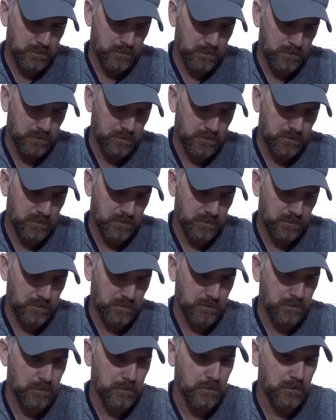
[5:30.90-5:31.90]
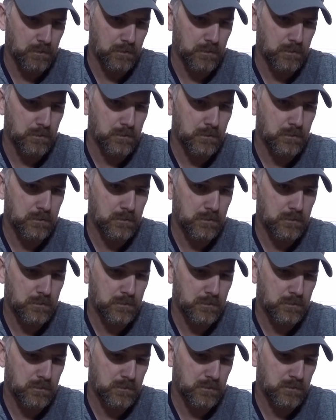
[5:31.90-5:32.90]
This
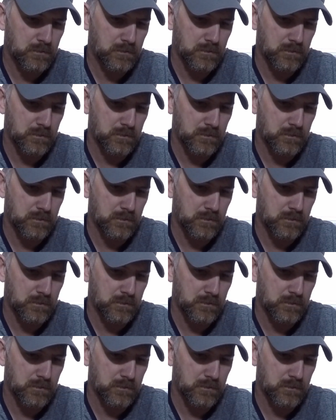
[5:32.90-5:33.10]
is,